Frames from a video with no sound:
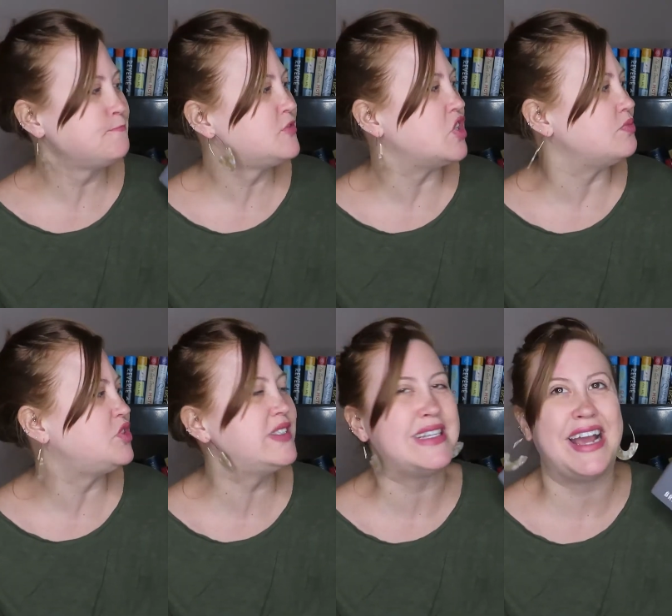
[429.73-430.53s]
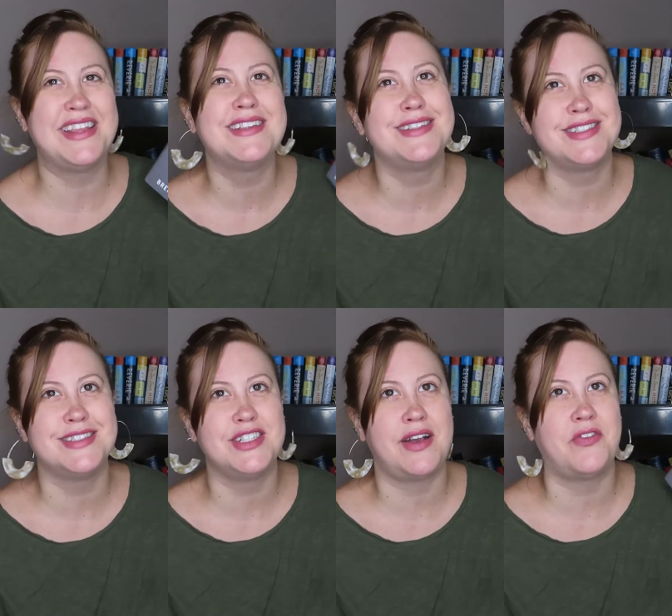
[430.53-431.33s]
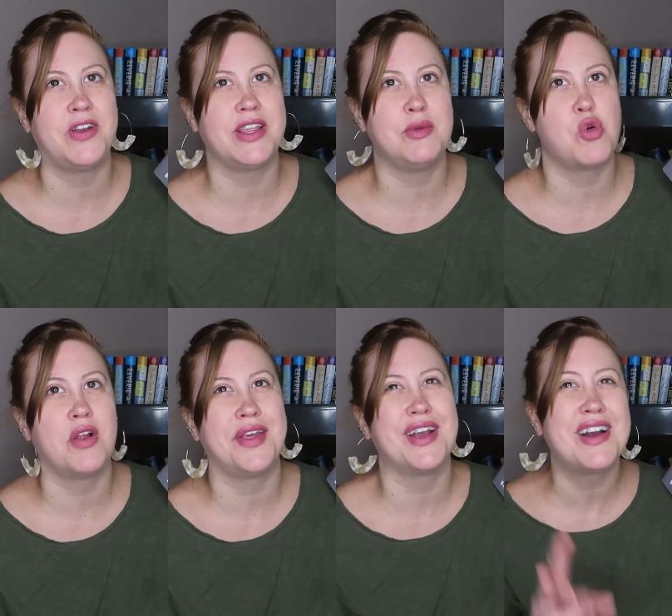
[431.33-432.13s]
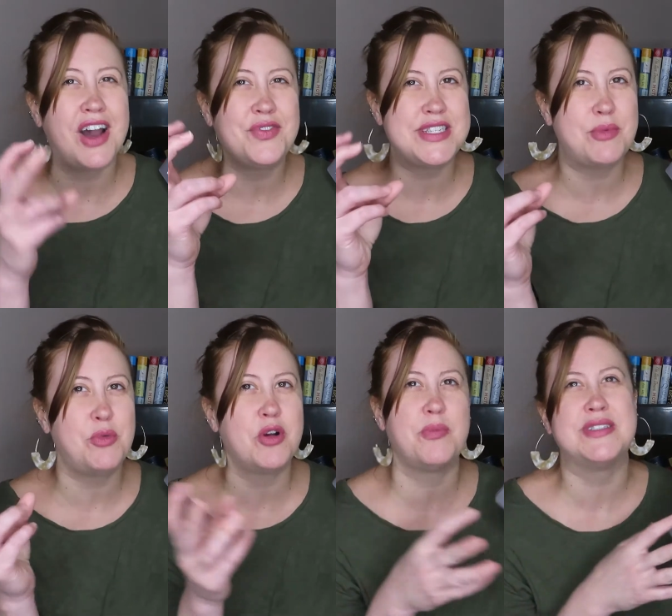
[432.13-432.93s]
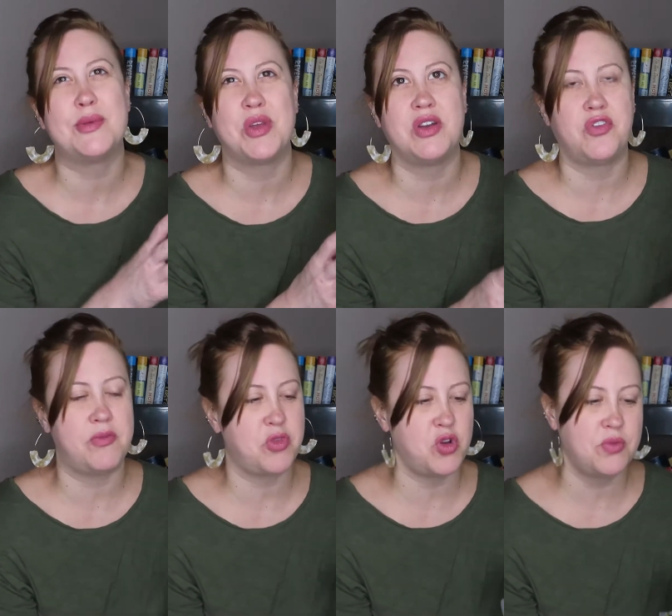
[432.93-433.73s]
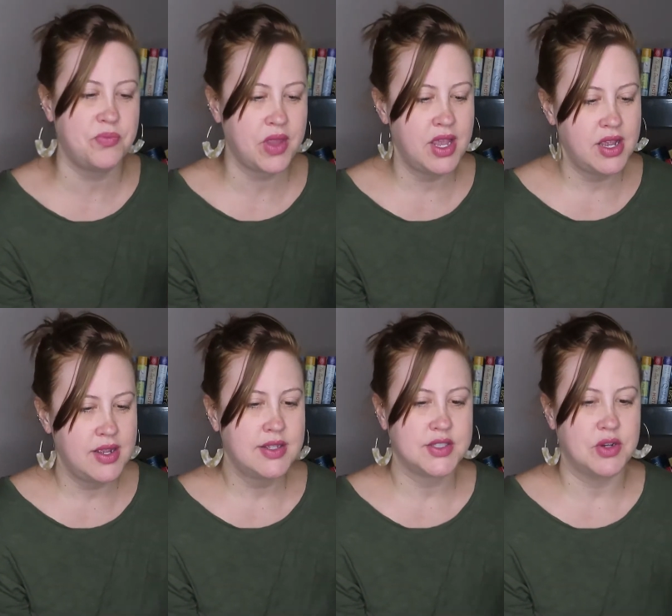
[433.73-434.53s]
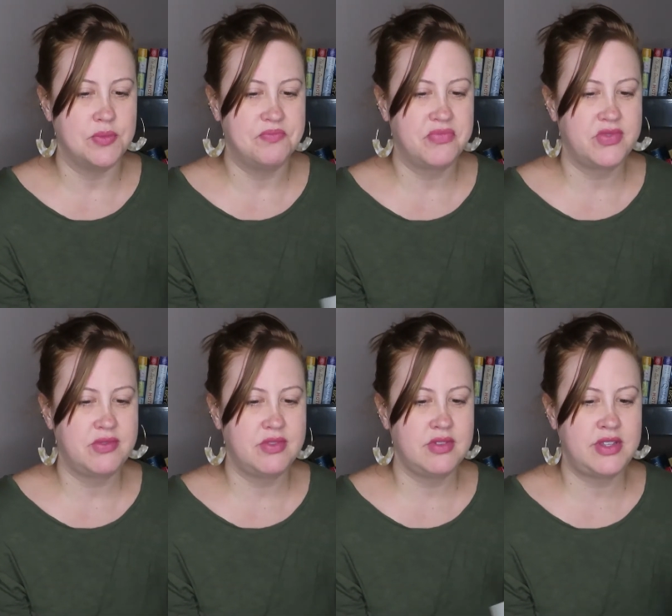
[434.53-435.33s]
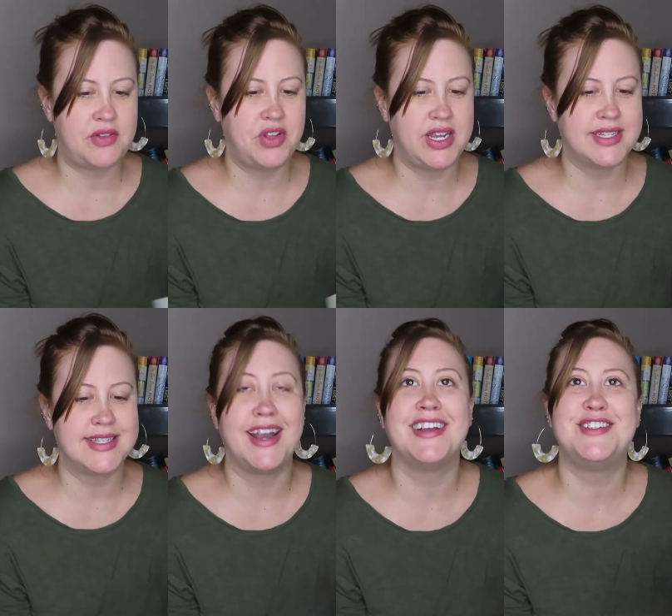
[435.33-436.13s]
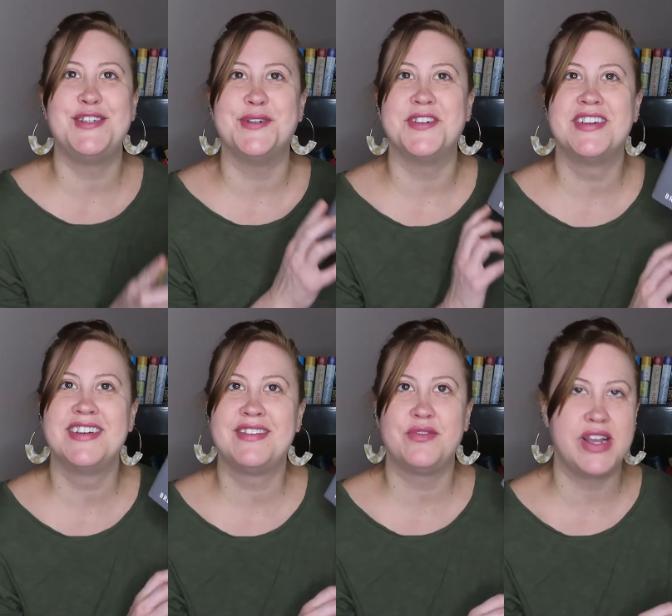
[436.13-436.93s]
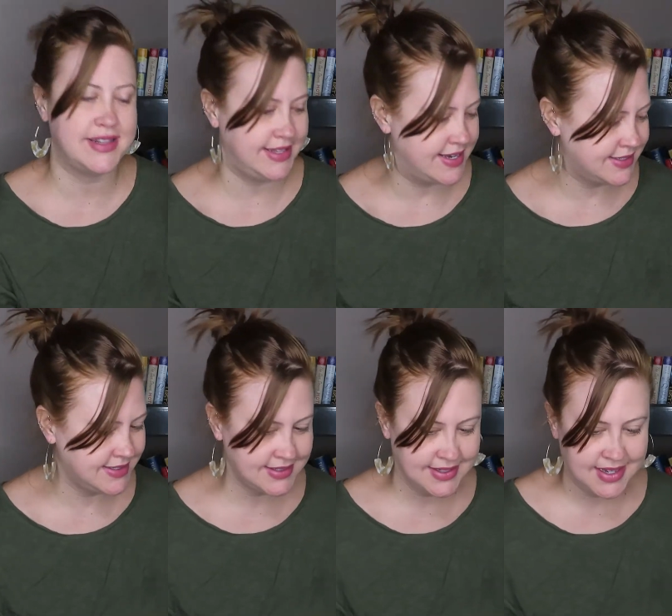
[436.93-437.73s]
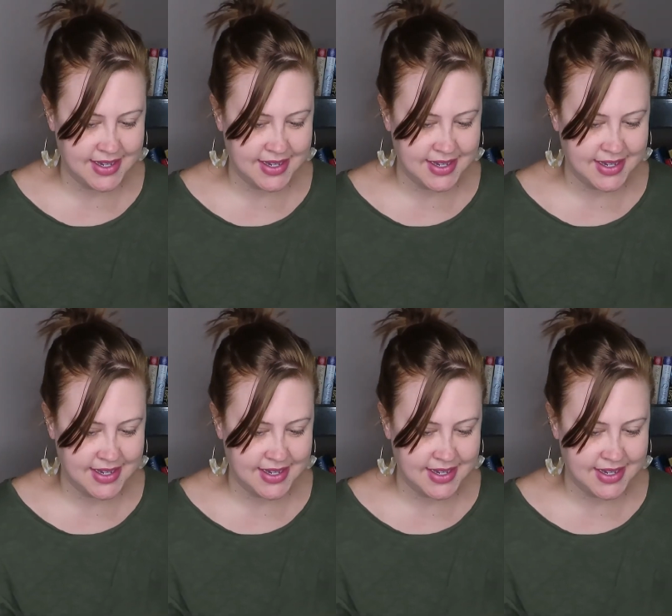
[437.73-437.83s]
So I think this is definitely more like a coffee table book, but something to flip through. So definitely excited to read this.